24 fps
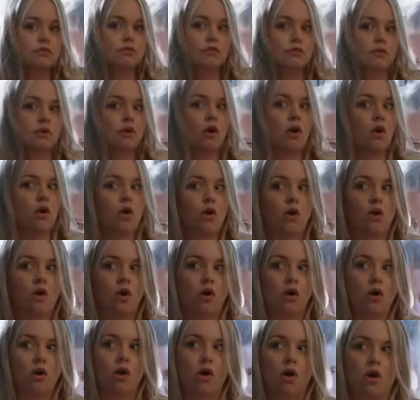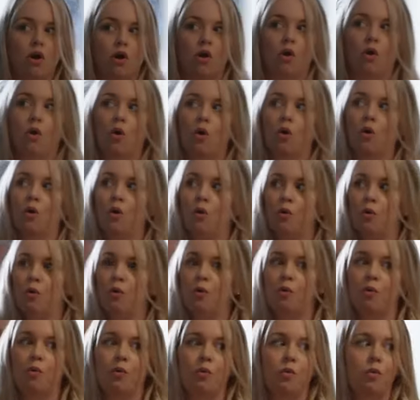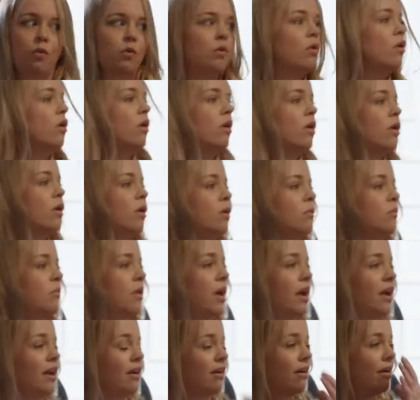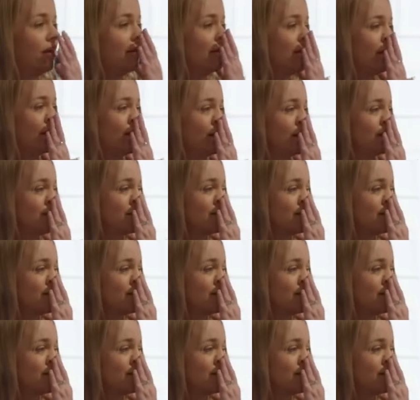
that, you know, home decor and all that is meant to be turned